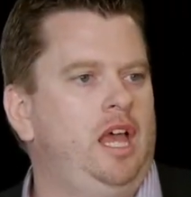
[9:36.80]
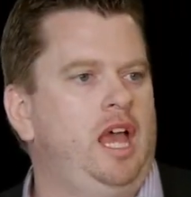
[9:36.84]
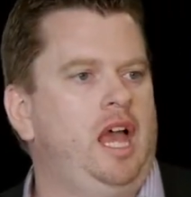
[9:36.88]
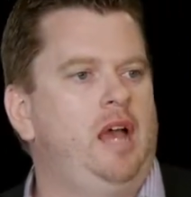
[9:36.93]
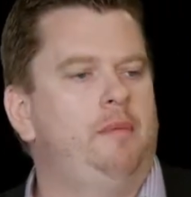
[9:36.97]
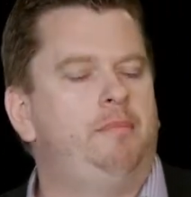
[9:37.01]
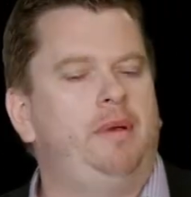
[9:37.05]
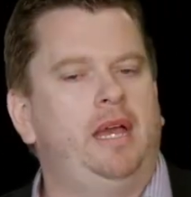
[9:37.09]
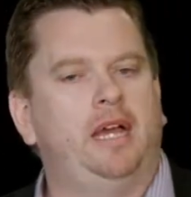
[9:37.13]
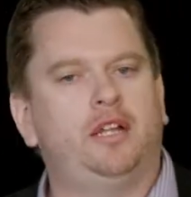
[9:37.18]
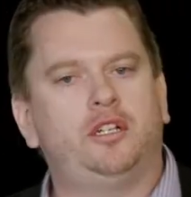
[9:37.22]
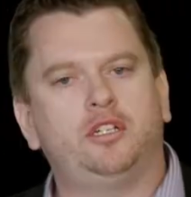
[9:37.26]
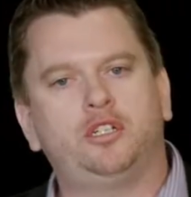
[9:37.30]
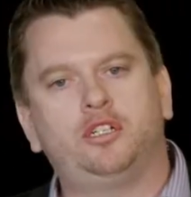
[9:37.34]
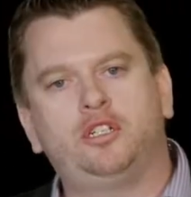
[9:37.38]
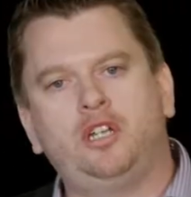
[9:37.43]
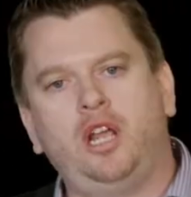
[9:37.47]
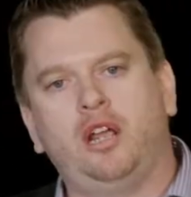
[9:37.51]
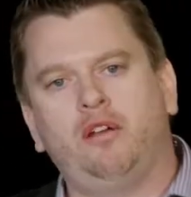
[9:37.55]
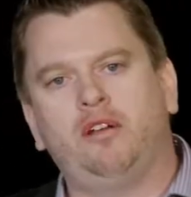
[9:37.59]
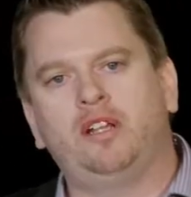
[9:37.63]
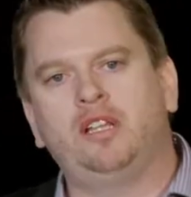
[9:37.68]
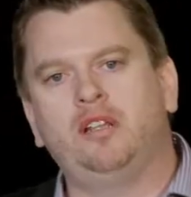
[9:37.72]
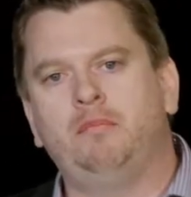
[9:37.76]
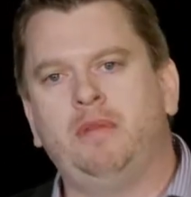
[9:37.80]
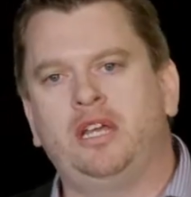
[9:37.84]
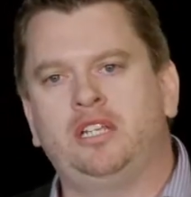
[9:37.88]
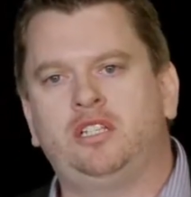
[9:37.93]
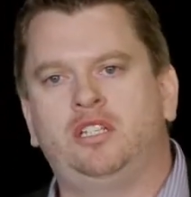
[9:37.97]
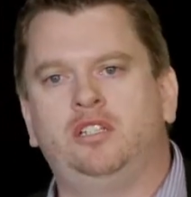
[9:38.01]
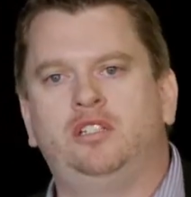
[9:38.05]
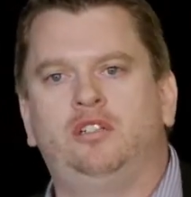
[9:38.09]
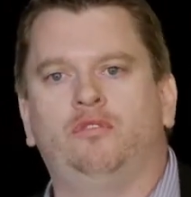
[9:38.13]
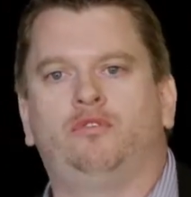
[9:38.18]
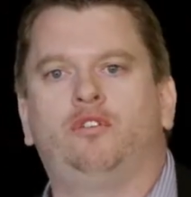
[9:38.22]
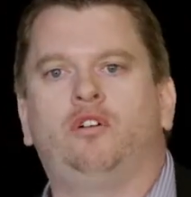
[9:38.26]
about sharing the
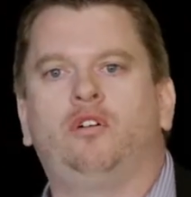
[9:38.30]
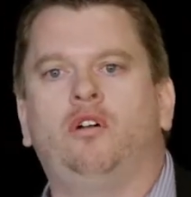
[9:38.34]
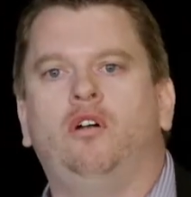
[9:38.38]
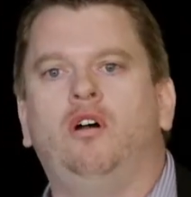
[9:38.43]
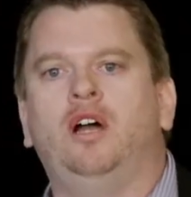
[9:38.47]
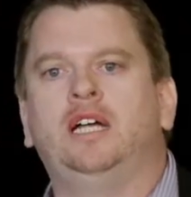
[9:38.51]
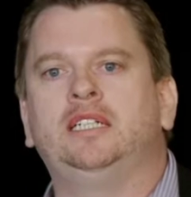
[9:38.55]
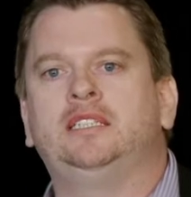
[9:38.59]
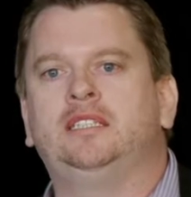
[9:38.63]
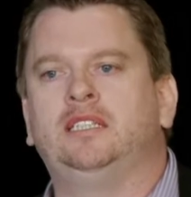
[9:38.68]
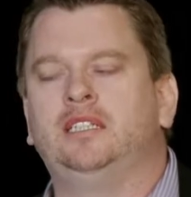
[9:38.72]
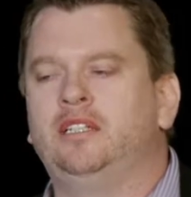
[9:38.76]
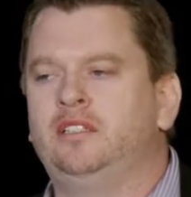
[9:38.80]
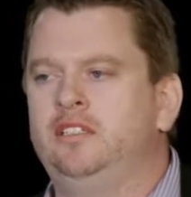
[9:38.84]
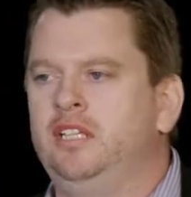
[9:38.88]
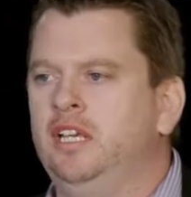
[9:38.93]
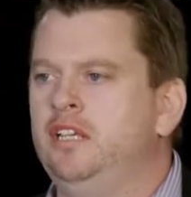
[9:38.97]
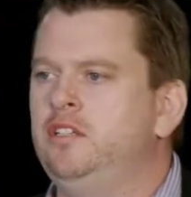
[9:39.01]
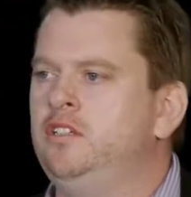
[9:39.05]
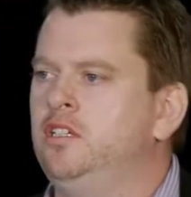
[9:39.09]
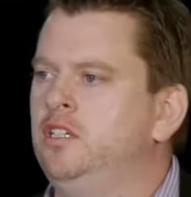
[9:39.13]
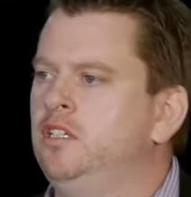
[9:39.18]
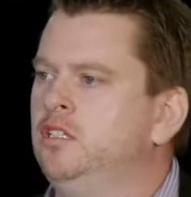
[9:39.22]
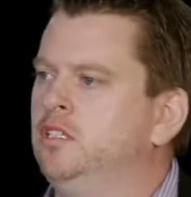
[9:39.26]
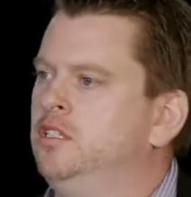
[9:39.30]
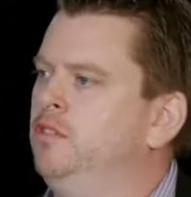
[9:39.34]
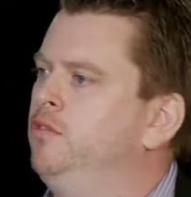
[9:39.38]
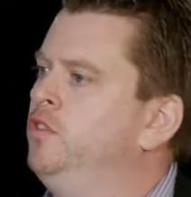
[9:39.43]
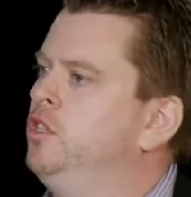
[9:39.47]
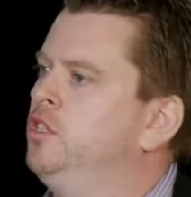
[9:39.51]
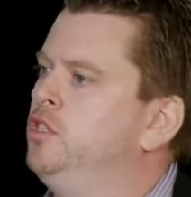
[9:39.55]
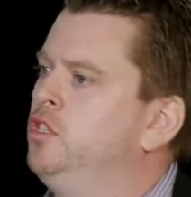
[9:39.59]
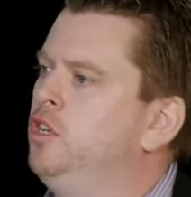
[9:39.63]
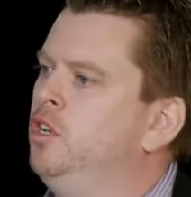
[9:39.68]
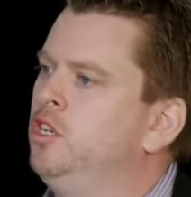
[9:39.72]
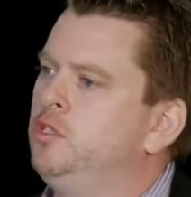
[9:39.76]
message of Christ and the teachings of
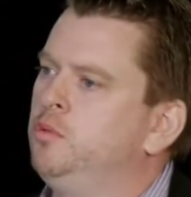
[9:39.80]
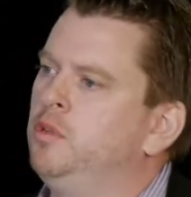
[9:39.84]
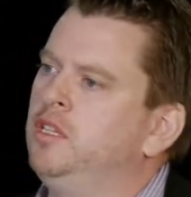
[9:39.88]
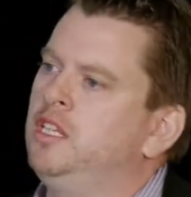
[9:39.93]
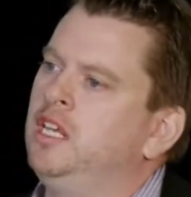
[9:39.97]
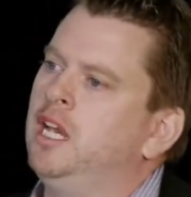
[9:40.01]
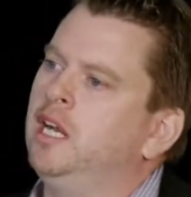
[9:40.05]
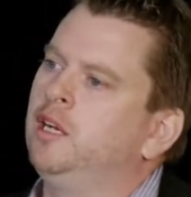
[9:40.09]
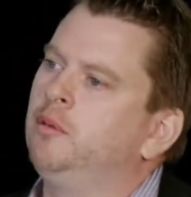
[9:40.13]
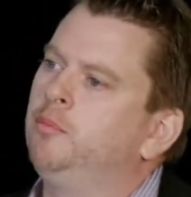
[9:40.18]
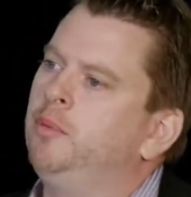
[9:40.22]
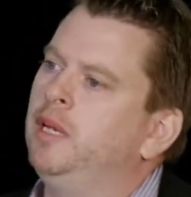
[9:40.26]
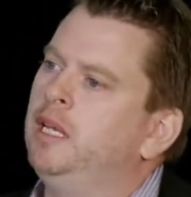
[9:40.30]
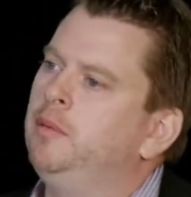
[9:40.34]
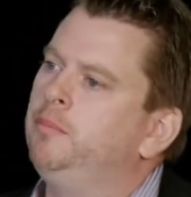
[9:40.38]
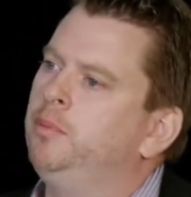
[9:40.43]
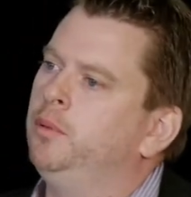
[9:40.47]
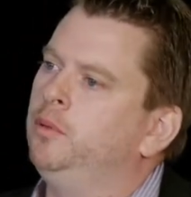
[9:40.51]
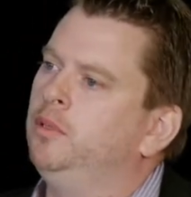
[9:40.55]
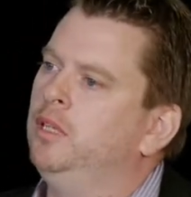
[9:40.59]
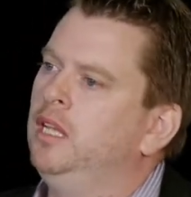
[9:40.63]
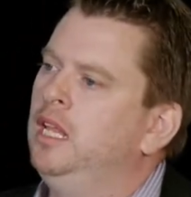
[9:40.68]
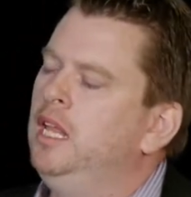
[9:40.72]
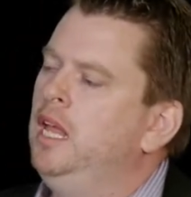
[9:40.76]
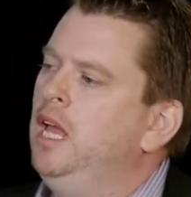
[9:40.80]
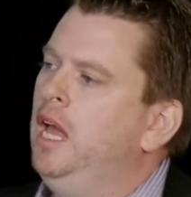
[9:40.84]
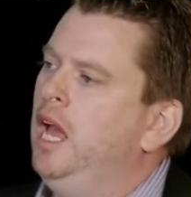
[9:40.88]
the church with young people